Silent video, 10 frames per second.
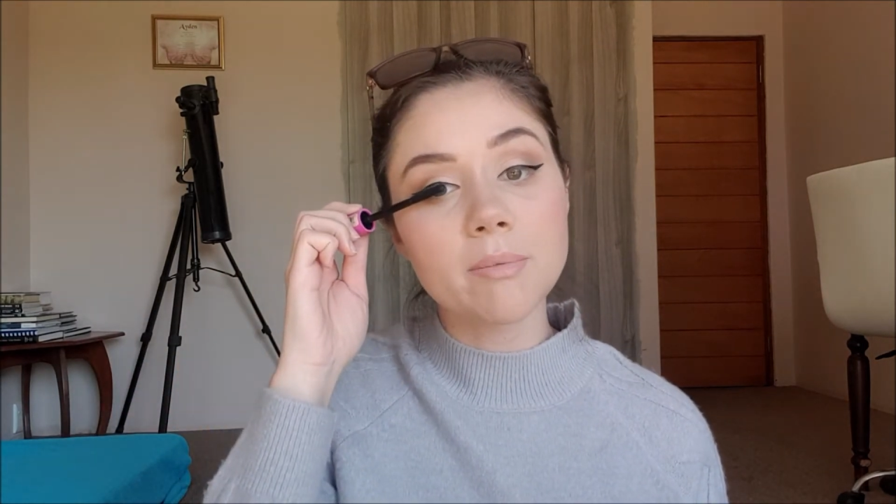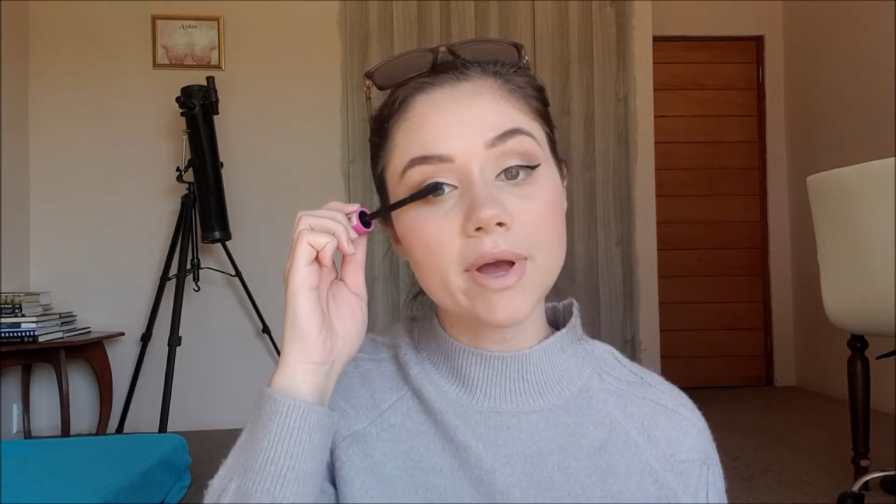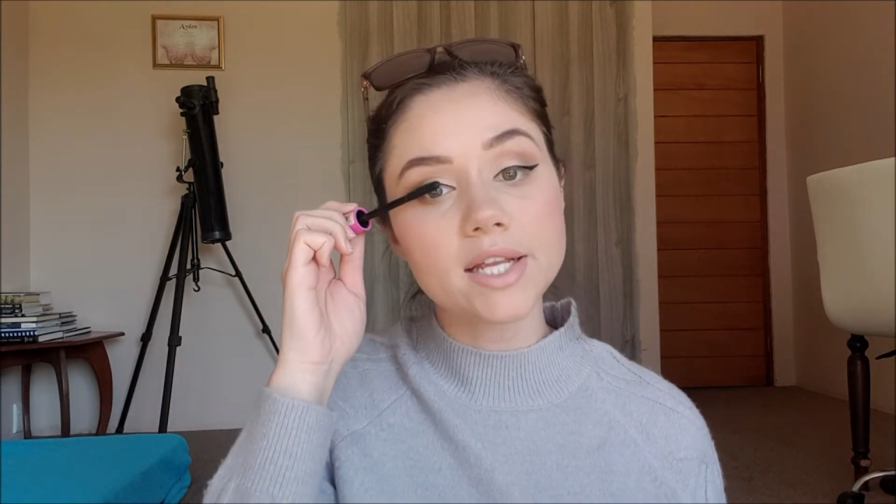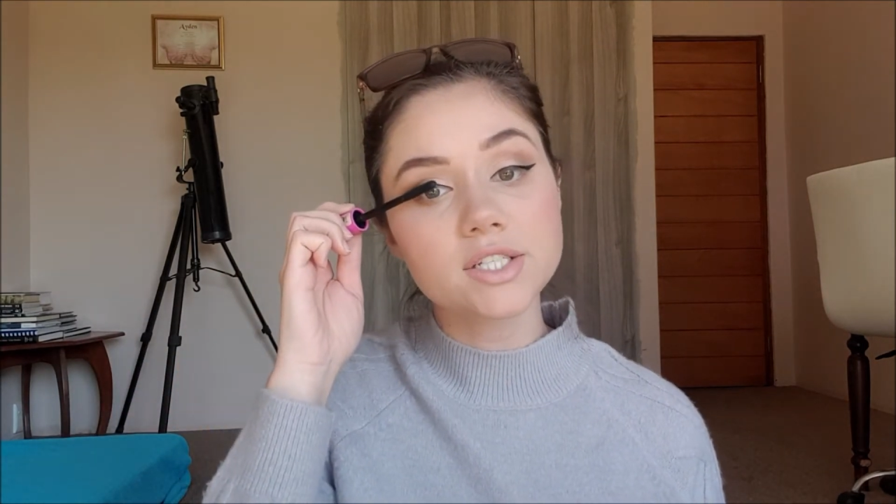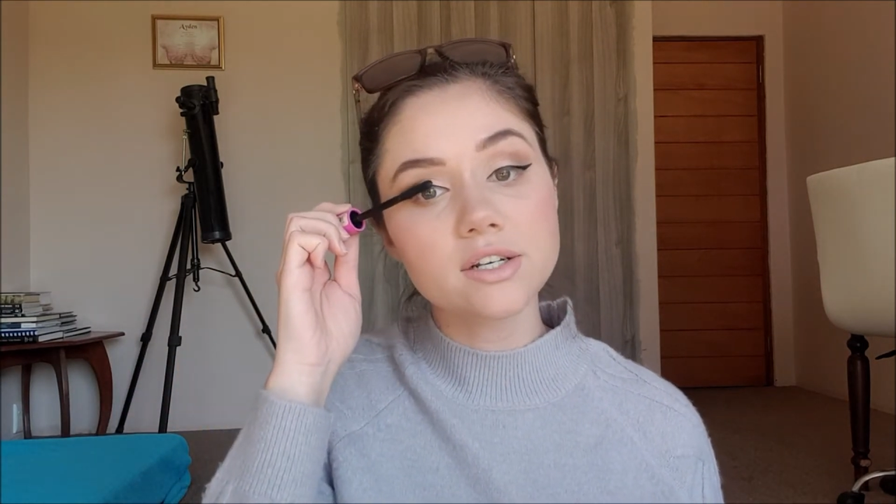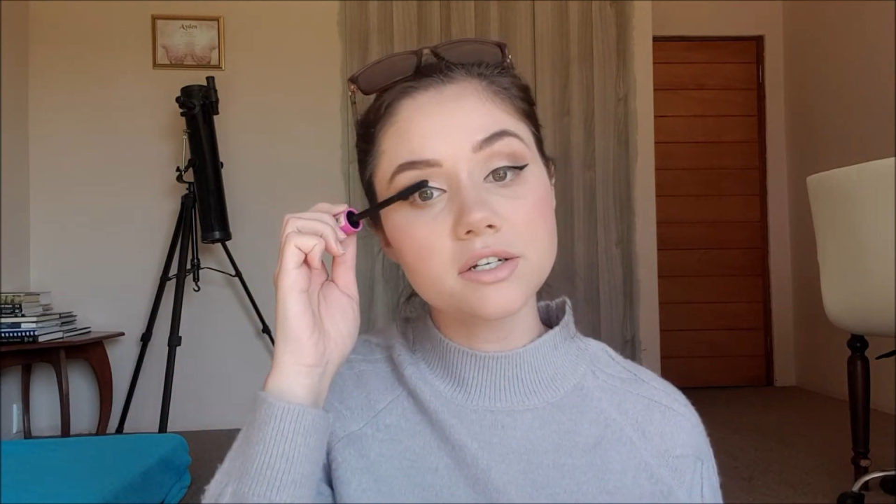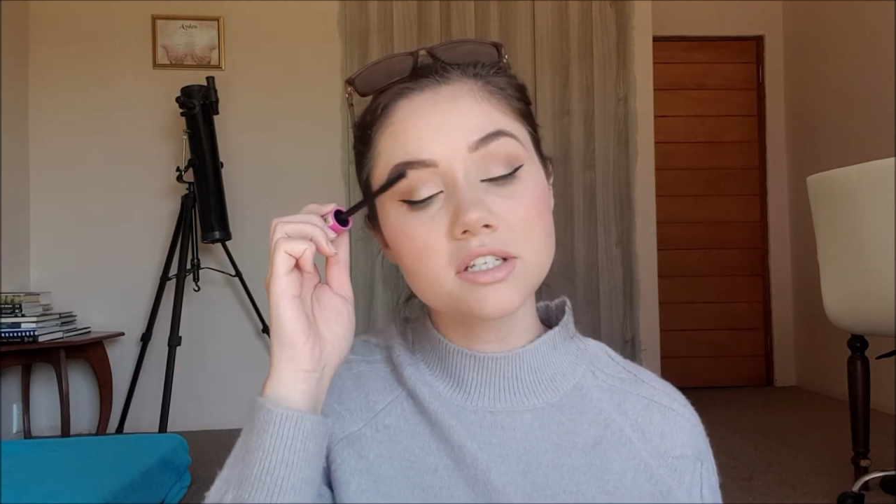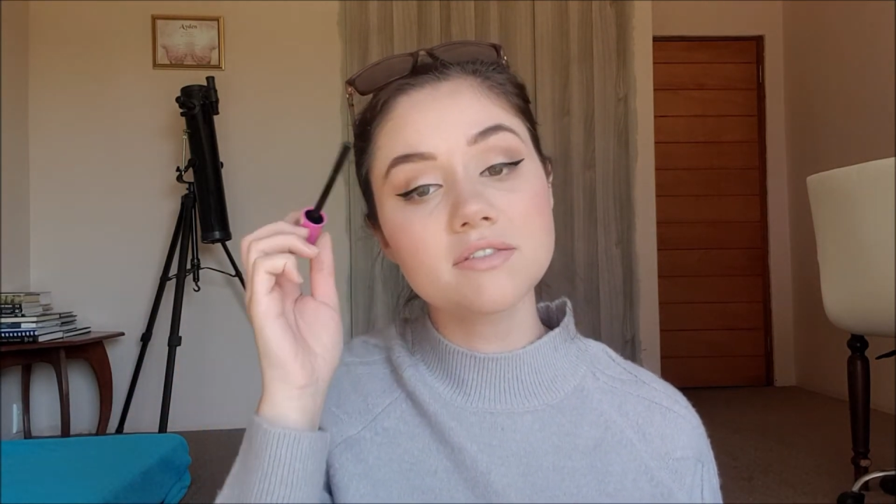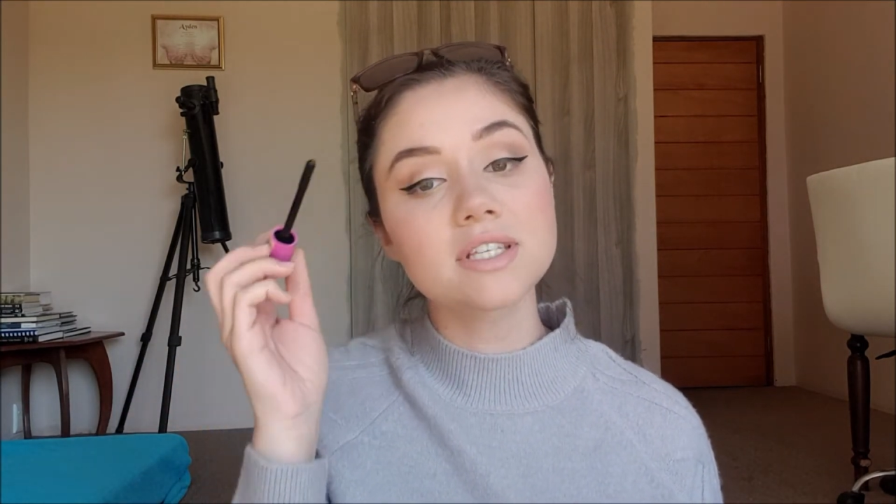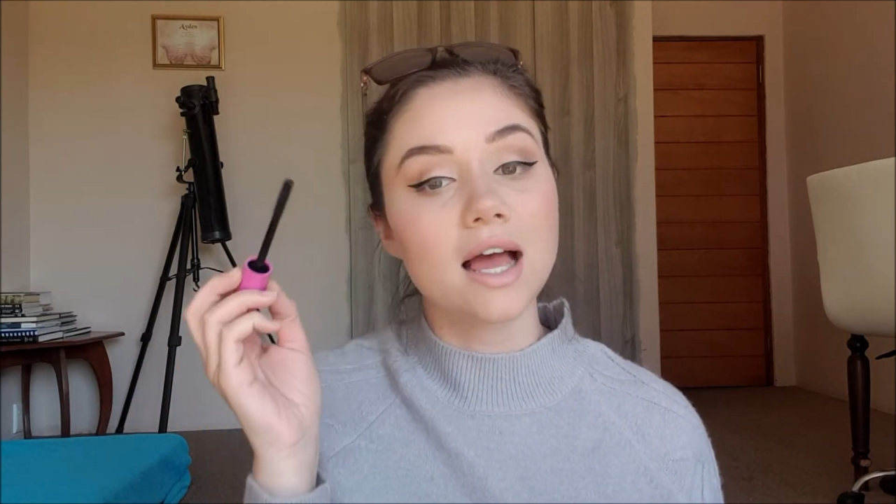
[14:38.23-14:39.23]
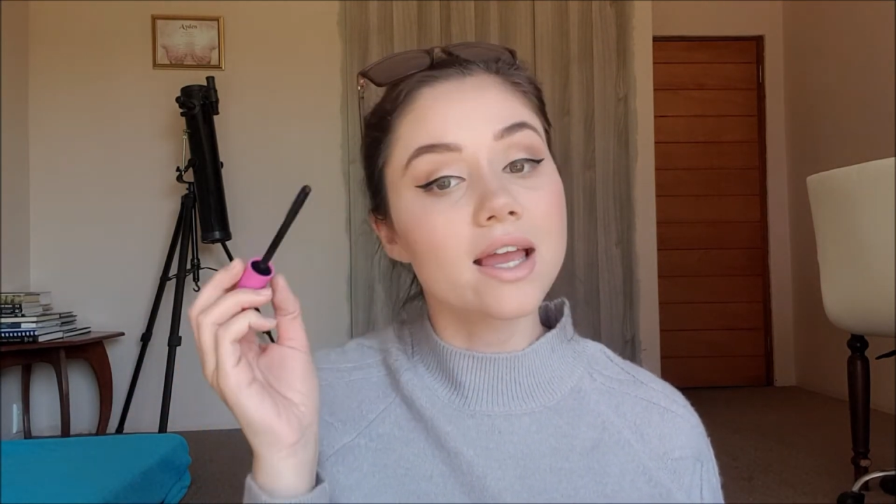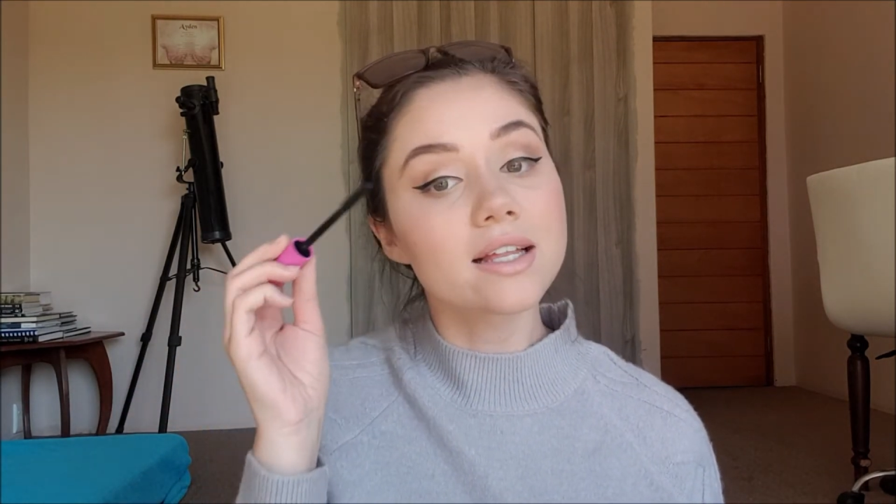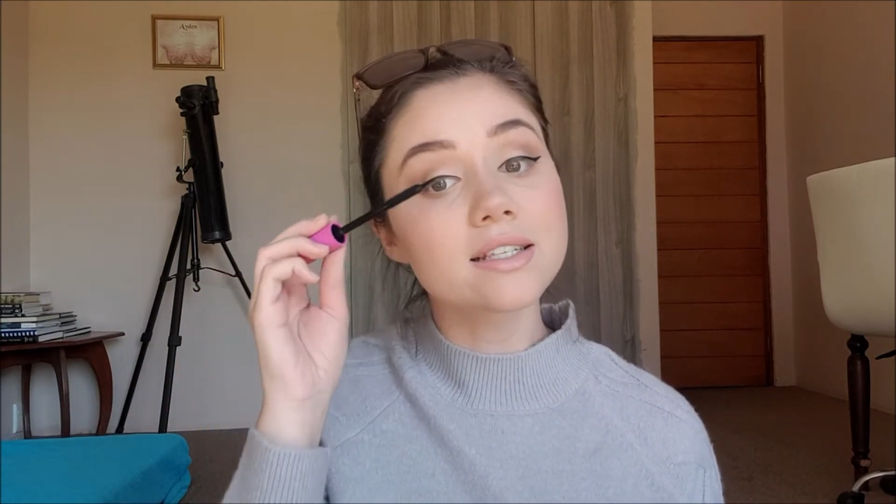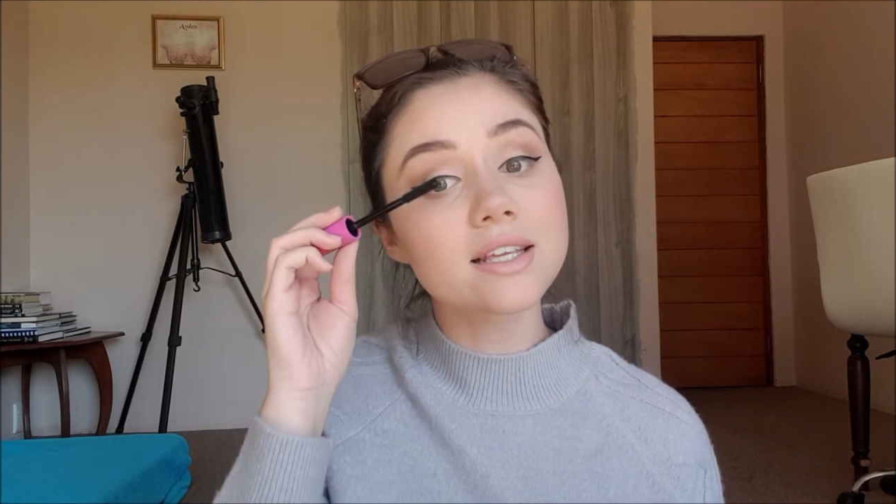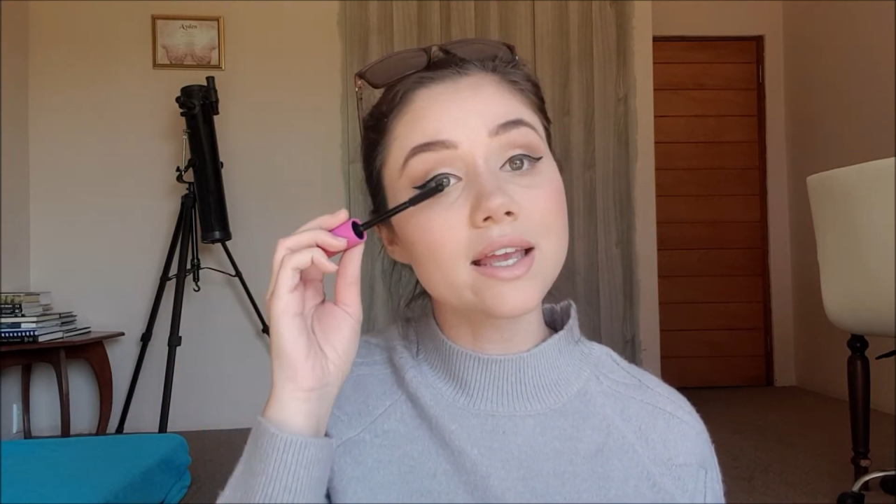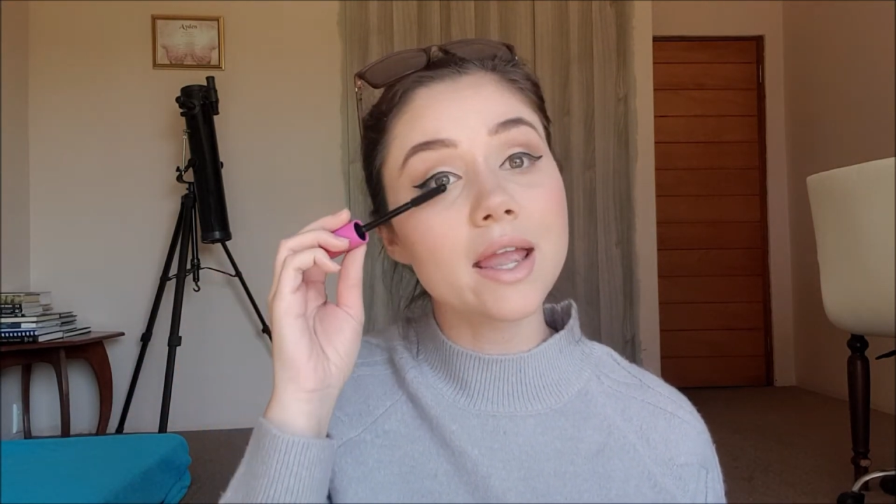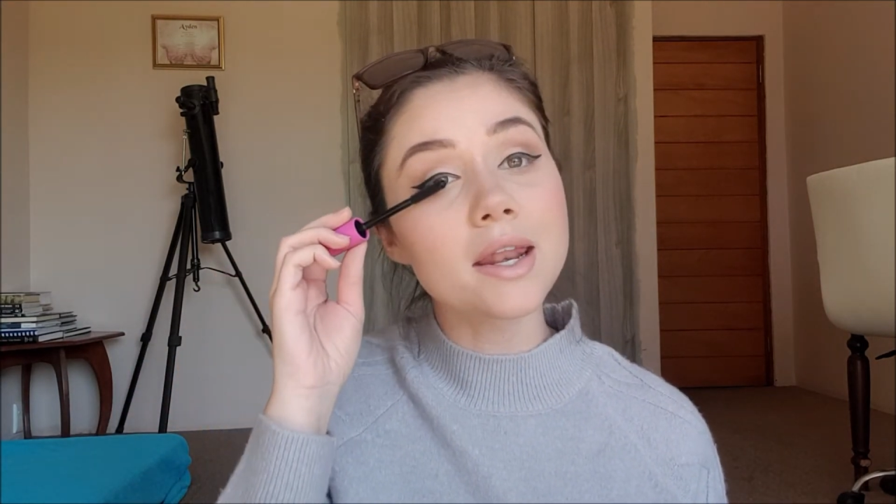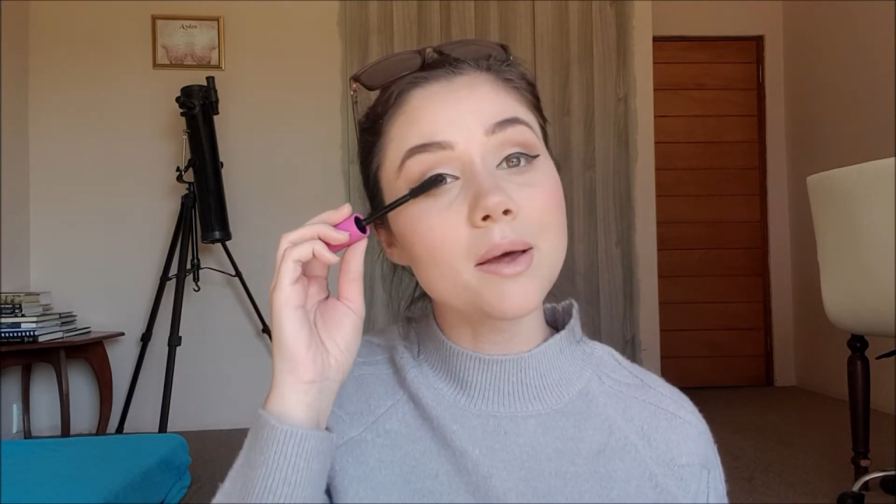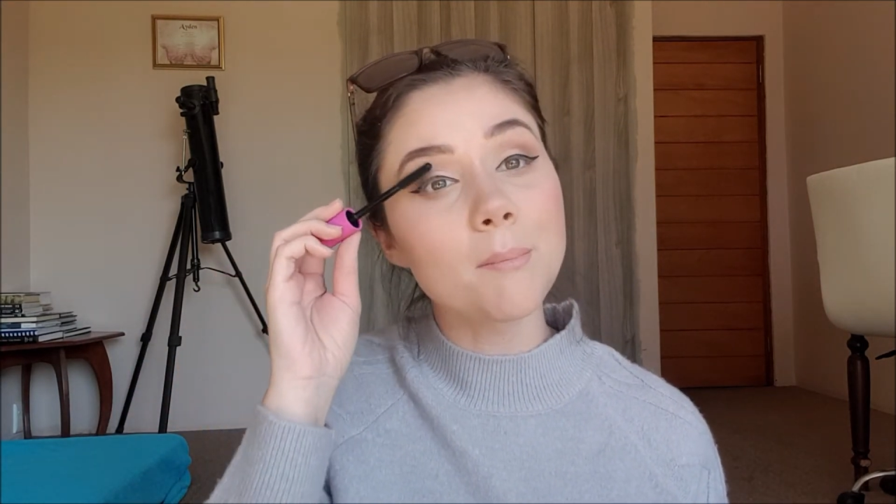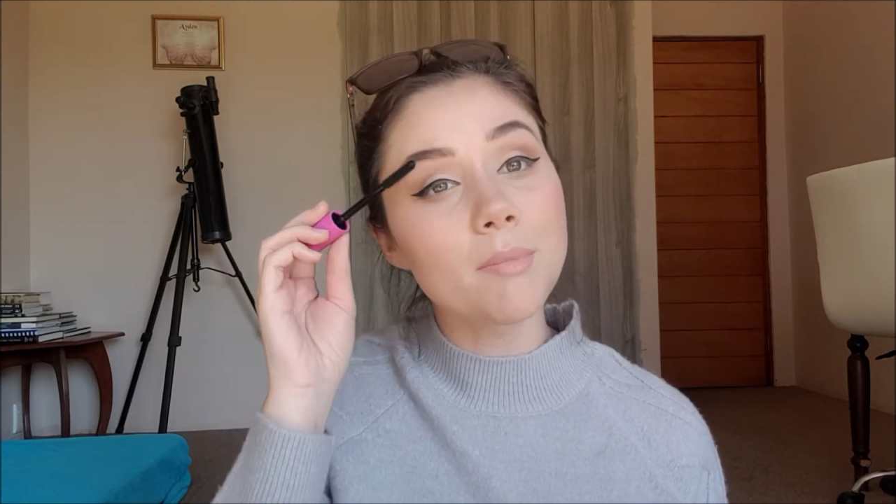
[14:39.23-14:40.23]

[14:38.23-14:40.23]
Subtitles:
Bachelor's of Science in